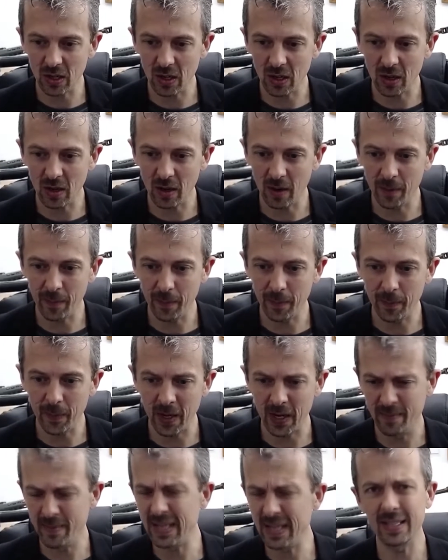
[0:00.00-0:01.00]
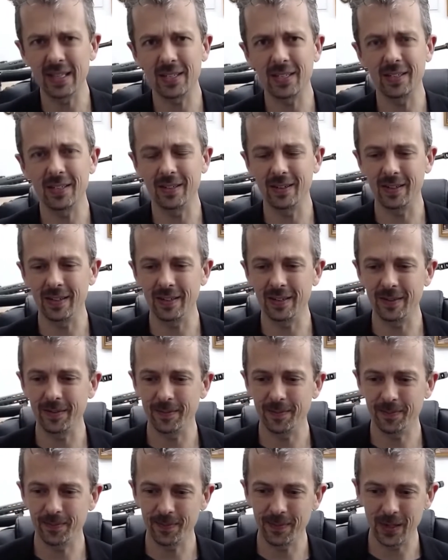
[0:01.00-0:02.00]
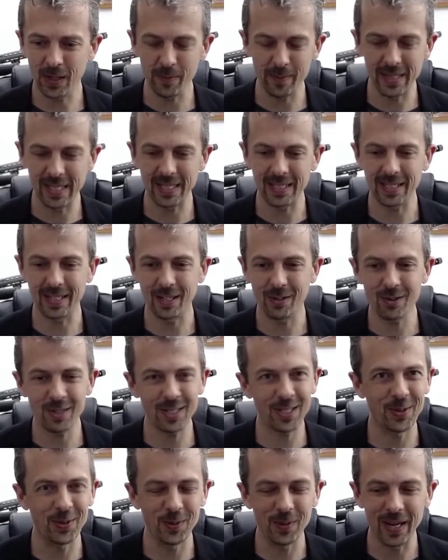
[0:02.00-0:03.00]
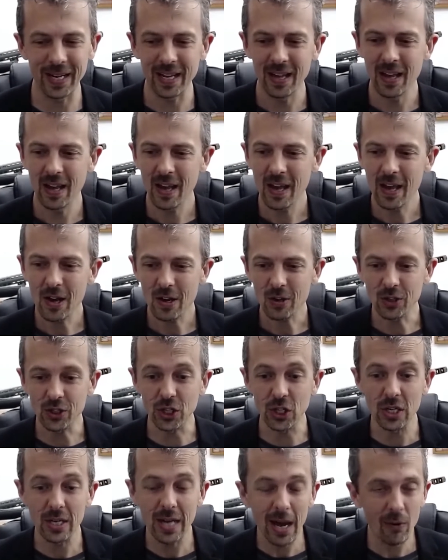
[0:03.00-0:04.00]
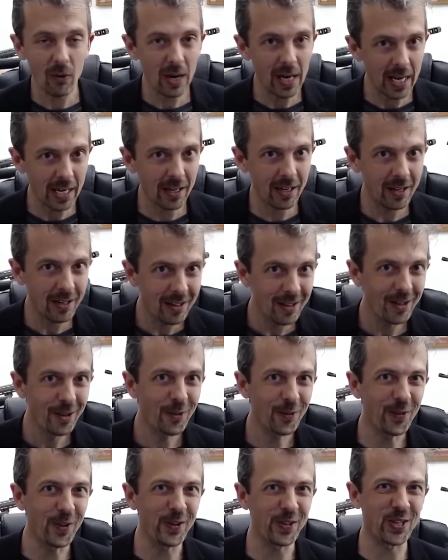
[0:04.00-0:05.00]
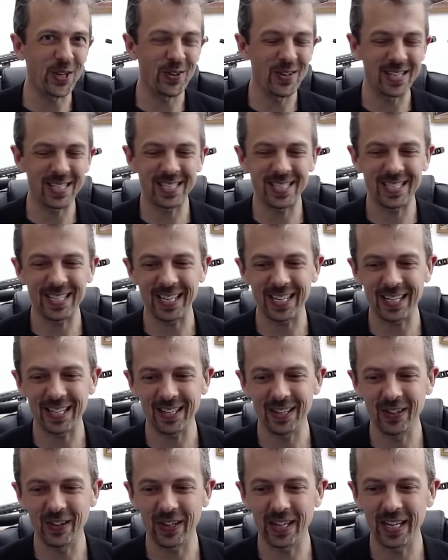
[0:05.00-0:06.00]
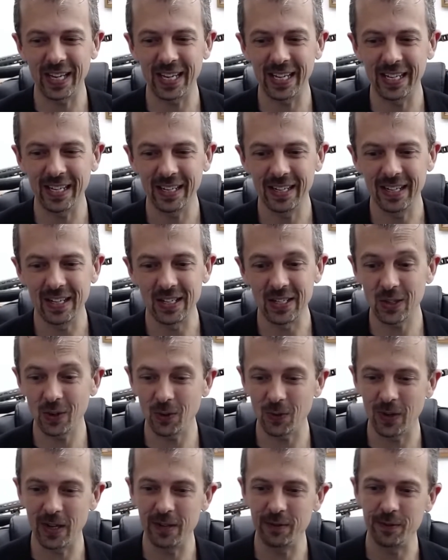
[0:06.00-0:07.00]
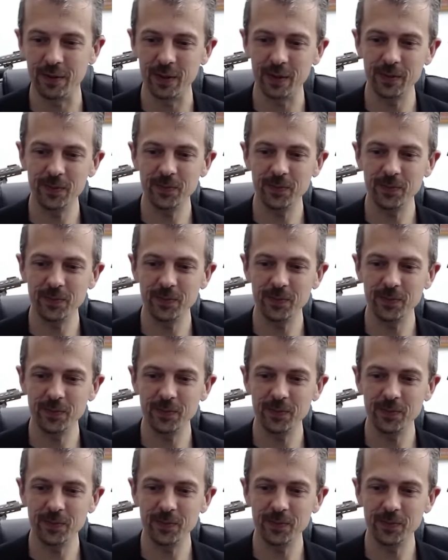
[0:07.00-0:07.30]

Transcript: and I mean this I don't mean this in a critical way, generic, futuristic looking assault rifle.